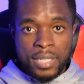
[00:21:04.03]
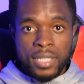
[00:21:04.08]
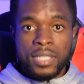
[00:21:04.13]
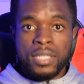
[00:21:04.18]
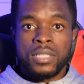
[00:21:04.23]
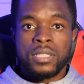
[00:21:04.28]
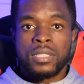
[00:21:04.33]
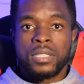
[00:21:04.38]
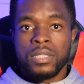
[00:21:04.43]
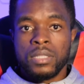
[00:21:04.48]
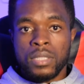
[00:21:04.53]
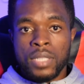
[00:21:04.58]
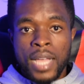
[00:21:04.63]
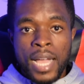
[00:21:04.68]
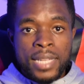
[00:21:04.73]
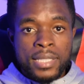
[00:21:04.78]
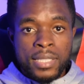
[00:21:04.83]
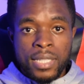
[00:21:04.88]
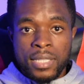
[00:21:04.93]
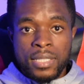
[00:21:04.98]
and these
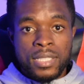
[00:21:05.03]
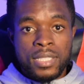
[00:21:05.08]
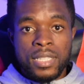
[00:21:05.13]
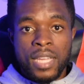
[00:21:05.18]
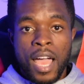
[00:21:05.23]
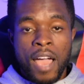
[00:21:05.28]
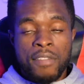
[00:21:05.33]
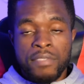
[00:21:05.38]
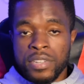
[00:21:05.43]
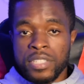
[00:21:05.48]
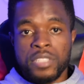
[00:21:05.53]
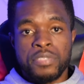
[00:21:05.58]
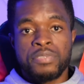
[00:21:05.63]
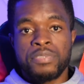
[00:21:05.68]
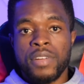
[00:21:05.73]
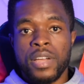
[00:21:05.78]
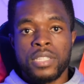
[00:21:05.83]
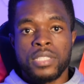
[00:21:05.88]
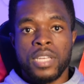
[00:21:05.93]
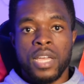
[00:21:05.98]
gadgets are
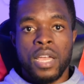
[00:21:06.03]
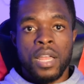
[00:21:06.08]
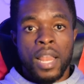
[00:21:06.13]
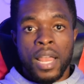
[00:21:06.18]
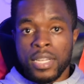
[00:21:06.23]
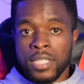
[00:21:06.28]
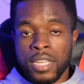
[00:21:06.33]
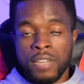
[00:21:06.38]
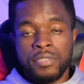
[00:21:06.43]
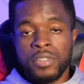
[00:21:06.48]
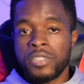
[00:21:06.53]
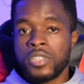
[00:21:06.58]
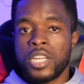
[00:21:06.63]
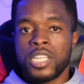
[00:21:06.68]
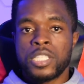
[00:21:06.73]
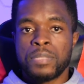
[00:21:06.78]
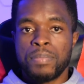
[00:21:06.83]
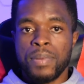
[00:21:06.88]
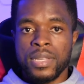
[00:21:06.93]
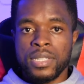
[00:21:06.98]
very fragile and they're
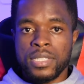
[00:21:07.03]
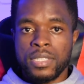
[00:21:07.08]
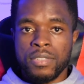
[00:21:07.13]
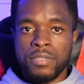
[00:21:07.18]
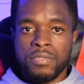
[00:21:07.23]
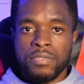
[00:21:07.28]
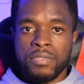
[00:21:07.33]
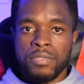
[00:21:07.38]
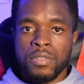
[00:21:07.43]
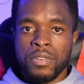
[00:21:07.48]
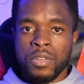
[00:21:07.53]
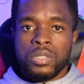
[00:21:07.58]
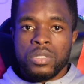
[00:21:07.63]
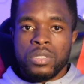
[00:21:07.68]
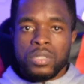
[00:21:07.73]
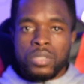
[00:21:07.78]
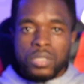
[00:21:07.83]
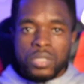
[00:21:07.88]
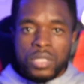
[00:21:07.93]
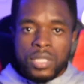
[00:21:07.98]
very expensive.
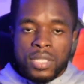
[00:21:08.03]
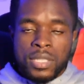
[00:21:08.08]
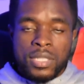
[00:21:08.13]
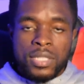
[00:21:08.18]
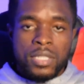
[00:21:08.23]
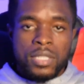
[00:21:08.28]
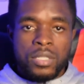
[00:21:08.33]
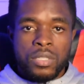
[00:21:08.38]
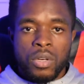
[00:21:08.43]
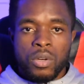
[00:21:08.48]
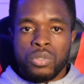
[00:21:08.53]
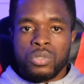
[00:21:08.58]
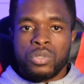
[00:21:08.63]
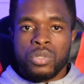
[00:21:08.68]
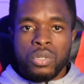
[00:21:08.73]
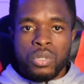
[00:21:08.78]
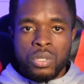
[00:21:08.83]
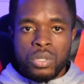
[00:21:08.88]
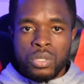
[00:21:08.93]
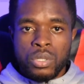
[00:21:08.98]
This is
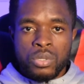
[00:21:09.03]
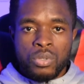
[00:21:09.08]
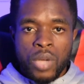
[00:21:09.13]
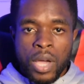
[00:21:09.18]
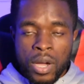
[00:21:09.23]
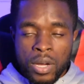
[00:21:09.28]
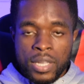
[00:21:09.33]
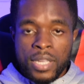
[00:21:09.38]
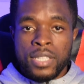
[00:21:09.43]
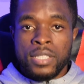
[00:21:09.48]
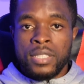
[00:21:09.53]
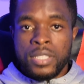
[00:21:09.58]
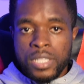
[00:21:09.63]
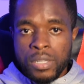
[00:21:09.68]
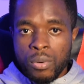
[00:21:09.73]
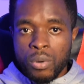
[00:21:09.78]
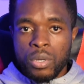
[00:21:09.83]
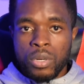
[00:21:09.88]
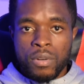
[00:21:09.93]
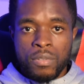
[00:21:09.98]
also, you are a
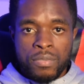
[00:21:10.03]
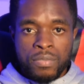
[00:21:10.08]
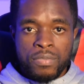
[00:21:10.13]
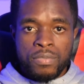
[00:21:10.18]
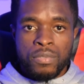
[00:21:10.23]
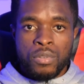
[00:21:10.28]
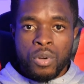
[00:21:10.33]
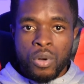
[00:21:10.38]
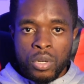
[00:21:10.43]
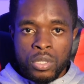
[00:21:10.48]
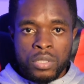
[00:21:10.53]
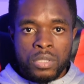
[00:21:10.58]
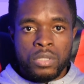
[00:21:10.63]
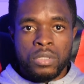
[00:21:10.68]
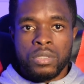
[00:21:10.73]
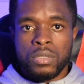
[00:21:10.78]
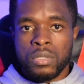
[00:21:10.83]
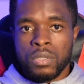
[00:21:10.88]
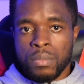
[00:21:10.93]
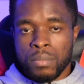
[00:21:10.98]
steward of
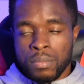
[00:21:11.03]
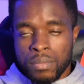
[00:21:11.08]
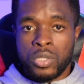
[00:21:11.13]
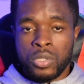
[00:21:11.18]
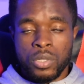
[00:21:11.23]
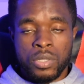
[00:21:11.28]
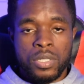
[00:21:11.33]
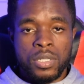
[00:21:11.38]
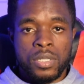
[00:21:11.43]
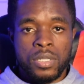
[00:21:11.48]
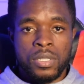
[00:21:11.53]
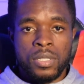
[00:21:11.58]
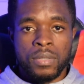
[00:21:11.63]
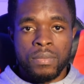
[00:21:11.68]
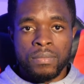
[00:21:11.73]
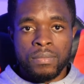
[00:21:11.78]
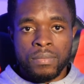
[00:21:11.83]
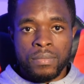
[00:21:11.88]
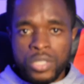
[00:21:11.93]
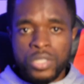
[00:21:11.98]
God's
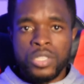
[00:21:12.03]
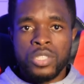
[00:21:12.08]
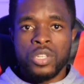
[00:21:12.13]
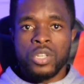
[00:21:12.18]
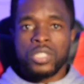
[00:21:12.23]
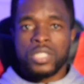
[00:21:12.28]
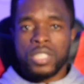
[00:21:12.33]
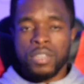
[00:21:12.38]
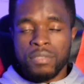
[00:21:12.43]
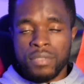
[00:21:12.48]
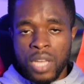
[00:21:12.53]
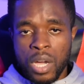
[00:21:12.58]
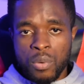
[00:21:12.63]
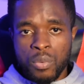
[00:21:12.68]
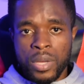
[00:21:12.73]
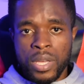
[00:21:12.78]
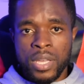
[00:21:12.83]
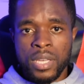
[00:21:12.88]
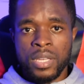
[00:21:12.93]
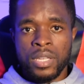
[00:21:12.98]
resources. When you see yourself
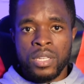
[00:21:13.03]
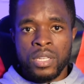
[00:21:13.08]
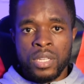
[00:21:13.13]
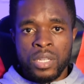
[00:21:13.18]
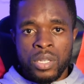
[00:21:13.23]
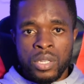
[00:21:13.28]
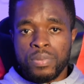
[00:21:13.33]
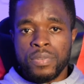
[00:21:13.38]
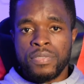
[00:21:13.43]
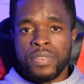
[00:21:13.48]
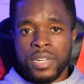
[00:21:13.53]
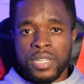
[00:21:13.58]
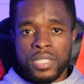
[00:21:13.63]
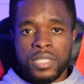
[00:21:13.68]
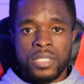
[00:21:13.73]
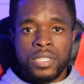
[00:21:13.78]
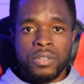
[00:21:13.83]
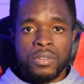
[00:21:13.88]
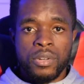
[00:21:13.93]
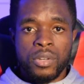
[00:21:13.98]
that way, you will be
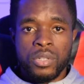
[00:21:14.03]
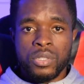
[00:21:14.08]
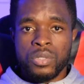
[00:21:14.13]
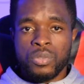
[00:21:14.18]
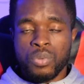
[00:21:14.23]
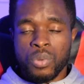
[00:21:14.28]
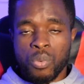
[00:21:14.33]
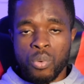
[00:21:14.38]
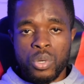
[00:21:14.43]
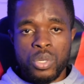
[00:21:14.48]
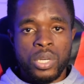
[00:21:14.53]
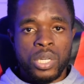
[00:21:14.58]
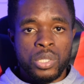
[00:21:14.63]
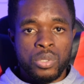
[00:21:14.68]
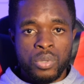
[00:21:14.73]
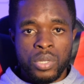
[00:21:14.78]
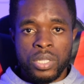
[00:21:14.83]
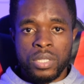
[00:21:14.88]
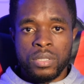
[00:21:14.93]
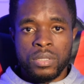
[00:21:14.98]
very serious with what
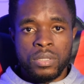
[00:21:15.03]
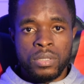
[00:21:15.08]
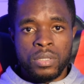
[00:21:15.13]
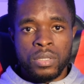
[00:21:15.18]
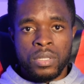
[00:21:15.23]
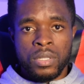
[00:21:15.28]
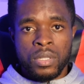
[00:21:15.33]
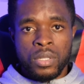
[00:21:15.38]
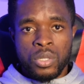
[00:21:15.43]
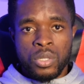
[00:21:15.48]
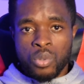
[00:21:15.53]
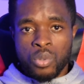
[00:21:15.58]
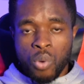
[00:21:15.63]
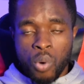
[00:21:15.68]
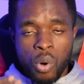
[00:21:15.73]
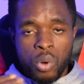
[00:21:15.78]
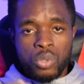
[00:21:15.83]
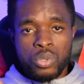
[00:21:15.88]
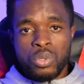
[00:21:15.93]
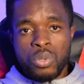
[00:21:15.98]
you're doing.
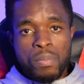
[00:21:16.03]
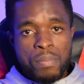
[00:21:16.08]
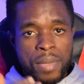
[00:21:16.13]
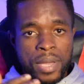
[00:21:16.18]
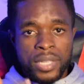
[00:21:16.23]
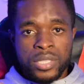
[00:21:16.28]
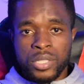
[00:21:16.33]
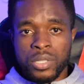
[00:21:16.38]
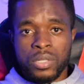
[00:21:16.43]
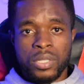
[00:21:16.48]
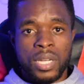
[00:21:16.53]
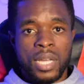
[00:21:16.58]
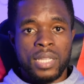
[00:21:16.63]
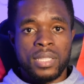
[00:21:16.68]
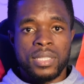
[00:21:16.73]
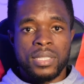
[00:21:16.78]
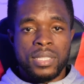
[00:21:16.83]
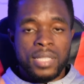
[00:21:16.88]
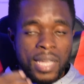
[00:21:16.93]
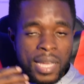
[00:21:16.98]
You also make sure
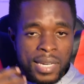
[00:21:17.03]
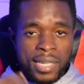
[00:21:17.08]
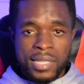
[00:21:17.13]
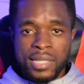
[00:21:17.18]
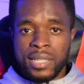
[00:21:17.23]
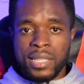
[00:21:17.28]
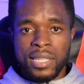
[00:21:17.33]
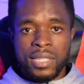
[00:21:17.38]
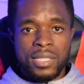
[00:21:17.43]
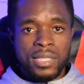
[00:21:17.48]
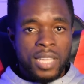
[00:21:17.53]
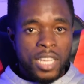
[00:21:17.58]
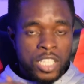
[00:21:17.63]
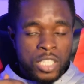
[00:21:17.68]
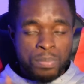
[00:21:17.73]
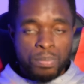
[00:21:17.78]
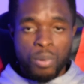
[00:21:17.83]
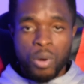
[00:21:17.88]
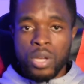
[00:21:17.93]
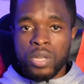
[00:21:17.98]
that anything
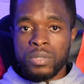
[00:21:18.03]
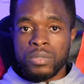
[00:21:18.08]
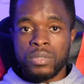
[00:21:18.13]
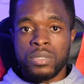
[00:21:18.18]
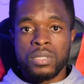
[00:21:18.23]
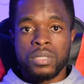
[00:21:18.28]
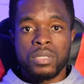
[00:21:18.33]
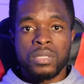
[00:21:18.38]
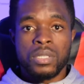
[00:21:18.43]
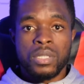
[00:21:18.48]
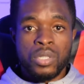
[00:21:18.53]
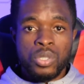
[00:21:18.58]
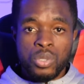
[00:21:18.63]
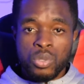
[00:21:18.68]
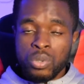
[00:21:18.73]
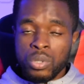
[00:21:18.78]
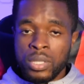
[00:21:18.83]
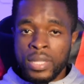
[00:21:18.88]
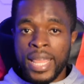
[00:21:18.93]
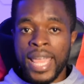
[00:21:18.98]
that spoils,
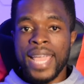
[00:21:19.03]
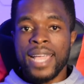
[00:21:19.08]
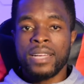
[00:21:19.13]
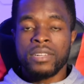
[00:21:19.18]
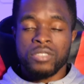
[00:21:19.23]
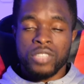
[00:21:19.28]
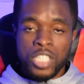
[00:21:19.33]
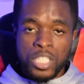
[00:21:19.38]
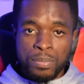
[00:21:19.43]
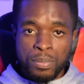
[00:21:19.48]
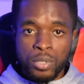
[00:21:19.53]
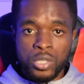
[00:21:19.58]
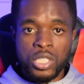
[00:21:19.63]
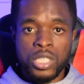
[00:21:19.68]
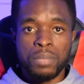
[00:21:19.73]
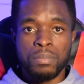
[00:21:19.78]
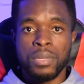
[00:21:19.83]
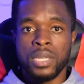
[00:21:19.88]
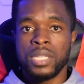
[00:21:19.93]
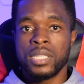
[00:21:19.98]
you take
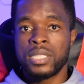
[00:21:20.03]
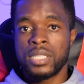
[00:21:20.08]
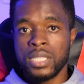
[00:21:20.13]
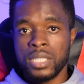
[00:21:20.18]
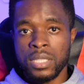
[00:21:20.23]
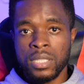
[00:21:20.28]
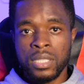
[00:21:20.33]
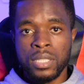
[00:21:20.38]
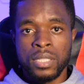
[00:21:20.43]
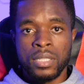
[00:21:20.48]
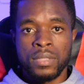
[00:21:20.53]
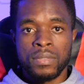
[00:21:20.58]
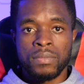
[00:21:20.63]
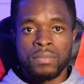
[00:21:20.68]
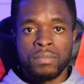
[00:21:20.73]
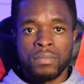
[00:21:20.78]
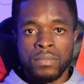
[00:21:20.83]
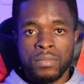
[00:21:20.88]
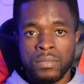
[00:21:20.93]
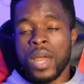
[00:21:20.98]
responsibility.
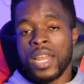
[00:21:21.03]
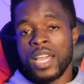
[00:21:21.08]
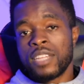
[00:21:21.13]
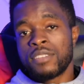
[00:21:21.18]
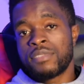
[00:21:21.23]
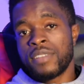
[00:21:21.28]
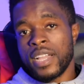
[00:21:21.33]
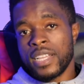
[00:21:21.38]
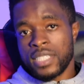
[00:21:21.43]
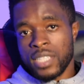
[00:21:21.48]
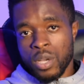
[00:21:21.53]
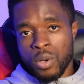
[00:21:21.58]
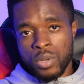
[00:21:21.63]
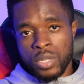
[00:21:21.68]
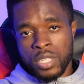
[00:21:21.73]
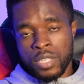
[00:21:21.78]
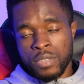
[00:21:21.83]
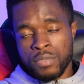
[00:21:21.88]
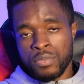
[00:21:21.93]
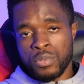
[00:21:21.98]
One advice I
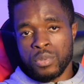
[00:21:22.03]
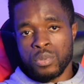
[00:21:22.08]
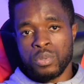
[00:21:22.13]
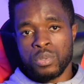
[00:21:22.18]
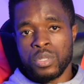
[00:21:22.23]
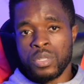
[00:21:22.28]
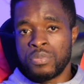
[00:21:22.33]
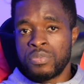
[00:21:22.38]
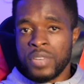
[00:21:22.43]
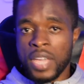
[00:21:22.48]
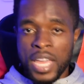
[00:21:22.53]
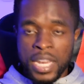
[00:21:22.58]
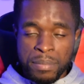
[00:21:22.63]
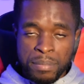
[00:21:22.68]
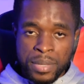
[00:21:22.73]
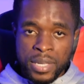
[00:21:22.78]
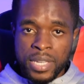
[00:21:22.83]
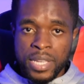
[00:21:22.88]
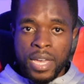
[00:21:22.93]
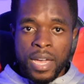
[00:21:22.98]
will give you, if you're
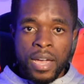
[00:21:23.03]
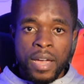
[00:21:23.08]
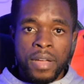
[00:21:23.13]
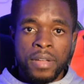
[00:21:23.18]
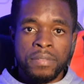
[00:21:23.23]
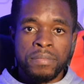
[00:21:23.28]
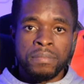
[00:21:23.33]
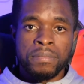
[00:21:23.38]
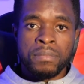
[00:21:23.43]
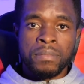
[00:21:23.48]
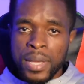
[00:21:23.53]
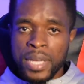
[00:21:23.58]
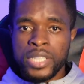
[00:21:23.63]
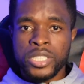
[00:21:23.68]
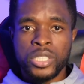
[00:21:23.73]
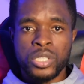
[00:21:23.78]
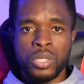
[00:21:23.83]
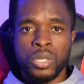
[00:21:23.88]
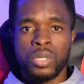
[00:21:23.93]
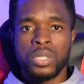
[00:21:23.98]
in media,
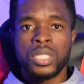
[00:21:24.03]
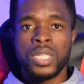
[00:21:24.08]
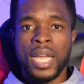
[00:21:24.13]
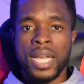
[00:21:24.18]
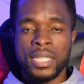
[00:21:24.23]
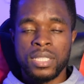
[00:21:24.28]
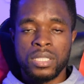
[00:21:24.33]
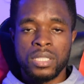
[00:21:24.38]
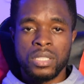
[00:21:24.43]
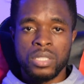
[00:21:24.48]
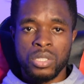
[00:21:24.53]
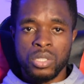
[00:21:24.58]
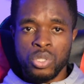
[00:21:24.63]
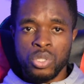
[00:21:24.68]
make sure that